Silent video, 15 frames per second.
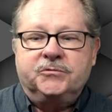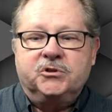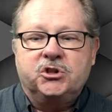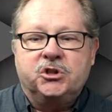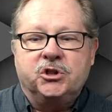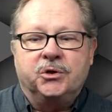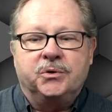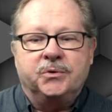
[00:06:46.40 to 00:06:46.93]

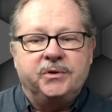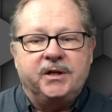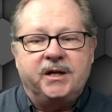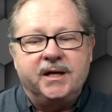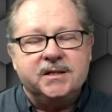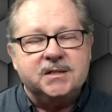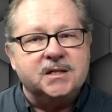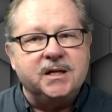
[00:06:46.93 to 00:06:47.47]
So the
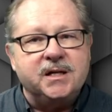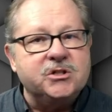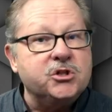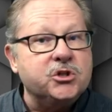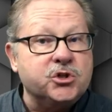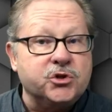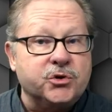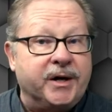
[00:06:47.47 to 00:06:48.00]
next thing is
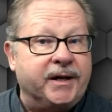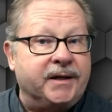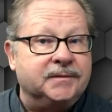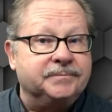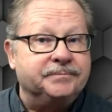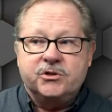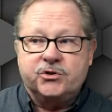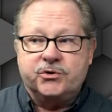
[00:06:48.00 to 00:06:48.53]
a string.
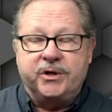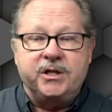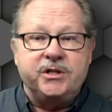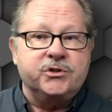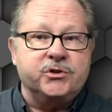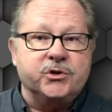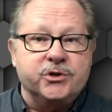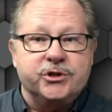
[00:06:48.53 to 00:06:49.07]

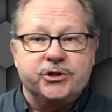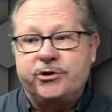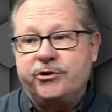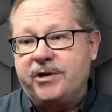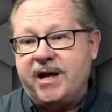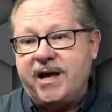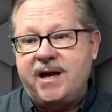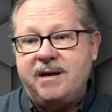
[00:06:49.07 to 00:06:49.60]
String stores
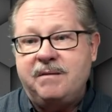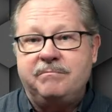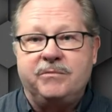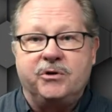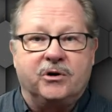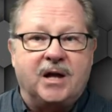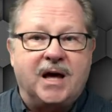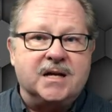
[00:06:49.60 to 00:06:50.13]
your name,
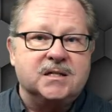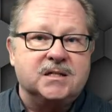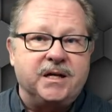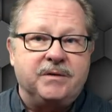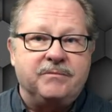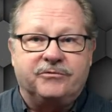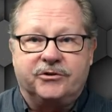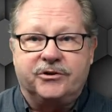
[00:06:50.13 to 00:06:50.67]
your last
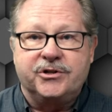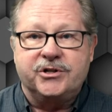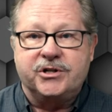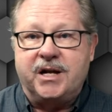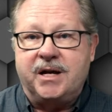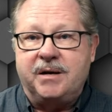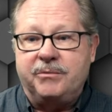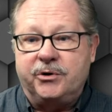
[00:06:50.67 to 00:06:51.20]
name, first
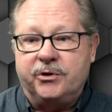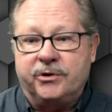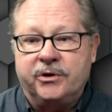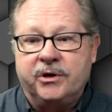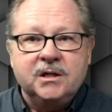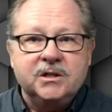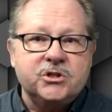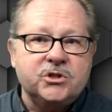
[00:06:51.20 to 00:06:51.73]
name,
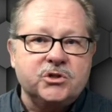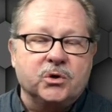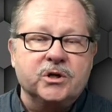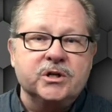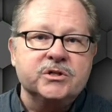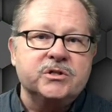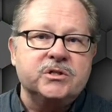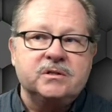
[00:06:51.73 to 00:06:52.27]
your
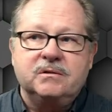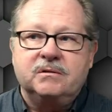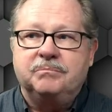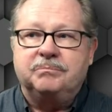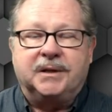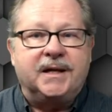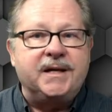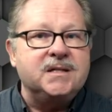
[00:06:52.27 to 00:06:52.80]
stores
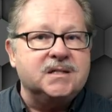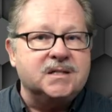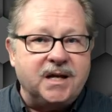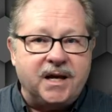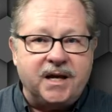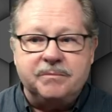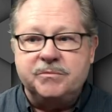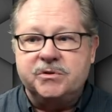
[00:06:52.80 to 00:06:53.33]
place
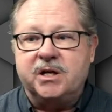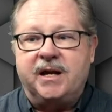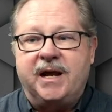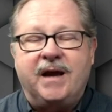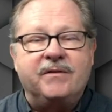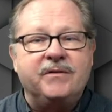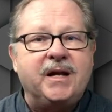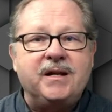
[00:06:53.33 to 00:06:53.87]
names, and
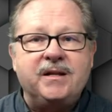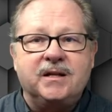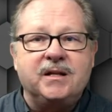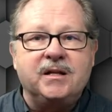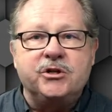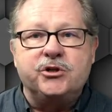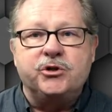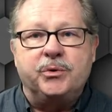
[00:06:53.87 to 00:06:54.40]

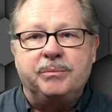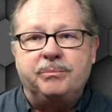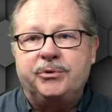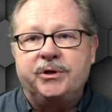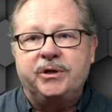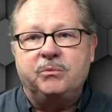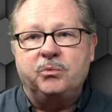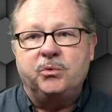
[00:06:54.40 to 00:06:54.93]
anything that you would
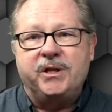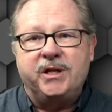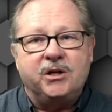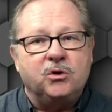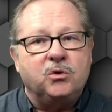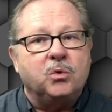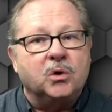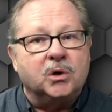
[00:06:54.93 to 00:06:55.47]
put
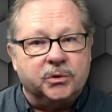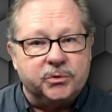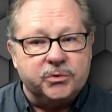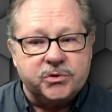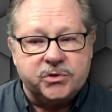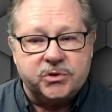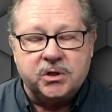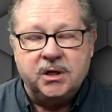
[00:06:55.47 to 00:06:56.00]
within
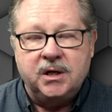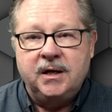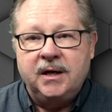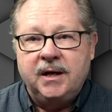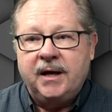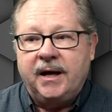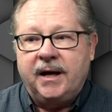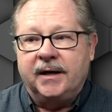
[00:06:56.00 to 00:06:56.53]
quotes,
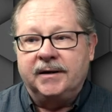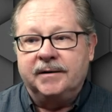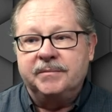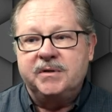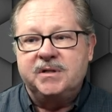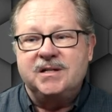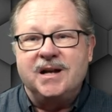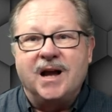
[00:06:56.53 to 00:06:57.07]

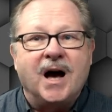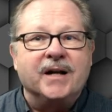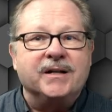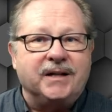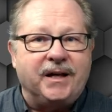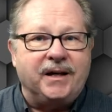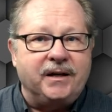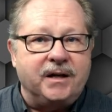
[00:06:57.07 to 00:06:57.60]
um,
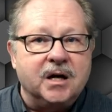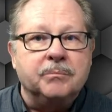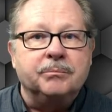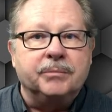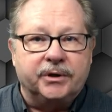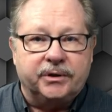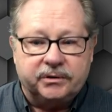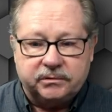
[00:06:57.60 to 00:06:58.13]
not a
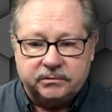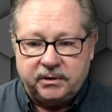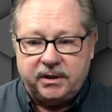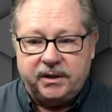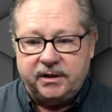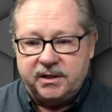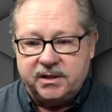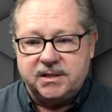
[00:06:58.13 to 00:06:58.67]
number
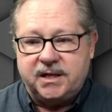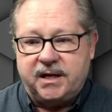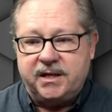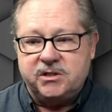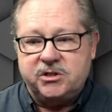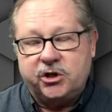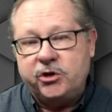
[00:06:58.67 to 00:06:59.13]
in this case.